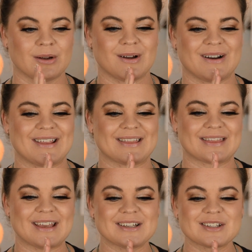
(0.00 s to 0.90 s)
All right,
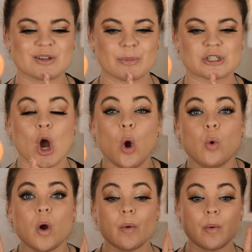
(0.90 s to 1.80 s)
thanks so much. Oh,
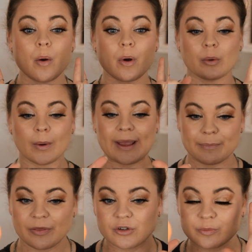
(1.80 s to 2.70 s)
whoa, whoa, whoa, whoa, wait,
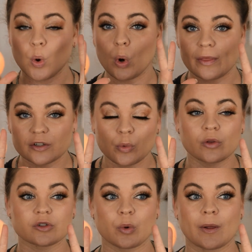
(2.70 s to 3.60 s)
but there's more, there's more,
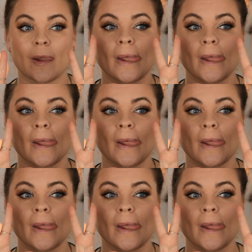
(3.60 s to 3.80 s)
there's more.